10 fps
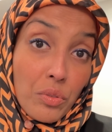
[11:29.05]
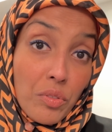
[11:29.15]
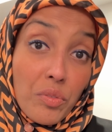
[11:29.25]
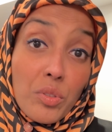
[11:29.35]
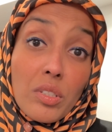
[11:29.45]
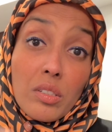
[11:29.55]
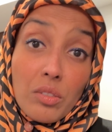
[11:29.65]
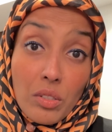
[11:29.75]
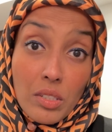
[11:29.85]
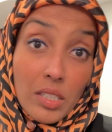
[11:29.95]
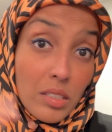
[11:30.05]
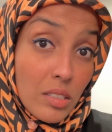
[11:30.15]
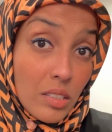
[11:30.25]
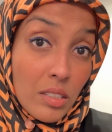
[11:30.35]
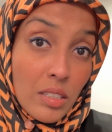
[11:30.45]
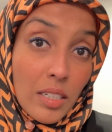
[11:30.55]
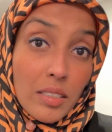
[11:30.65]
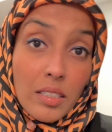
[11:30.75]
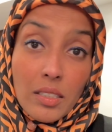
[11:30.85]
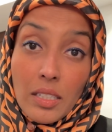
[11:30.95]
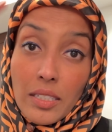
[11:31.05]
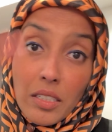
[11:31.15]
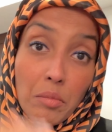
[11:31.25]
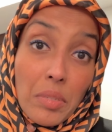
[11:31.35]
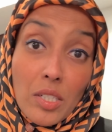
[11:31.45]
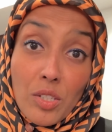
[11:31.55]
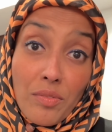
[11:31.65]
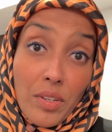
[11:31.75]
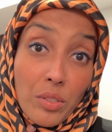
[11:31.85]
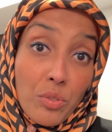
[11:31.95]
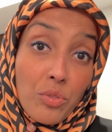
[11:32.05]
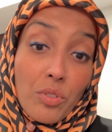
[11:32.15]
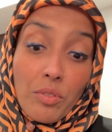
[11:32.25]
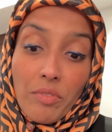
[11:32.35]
If you're still not certain, I think the landing page is very strong,